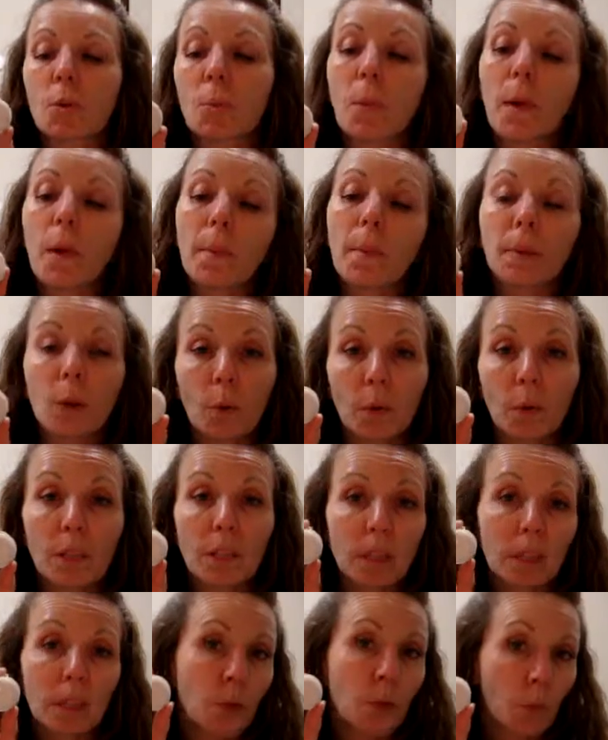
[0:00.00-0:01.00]
you're probably going
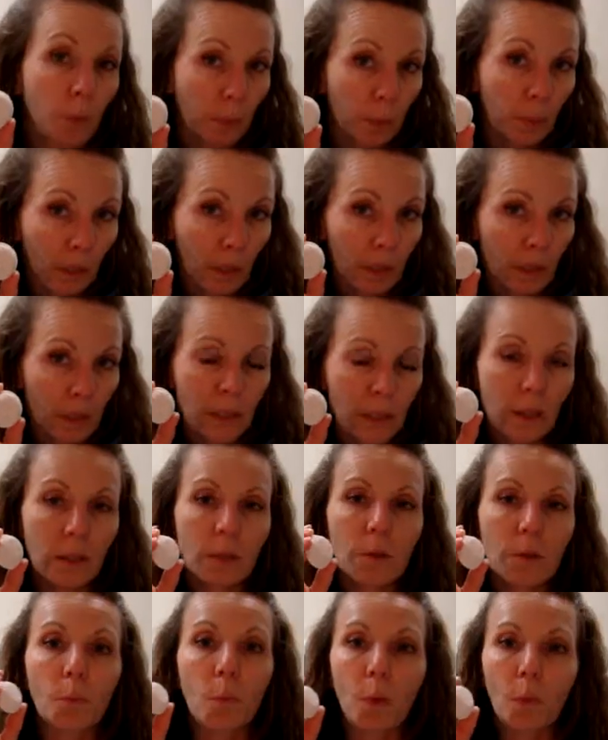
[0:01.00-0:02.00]
to need to replace
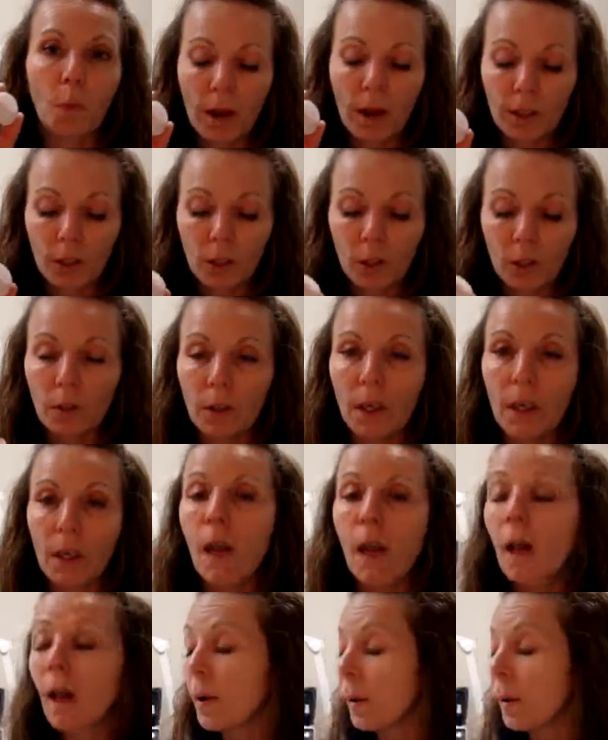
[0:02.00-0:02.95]
it more regularly.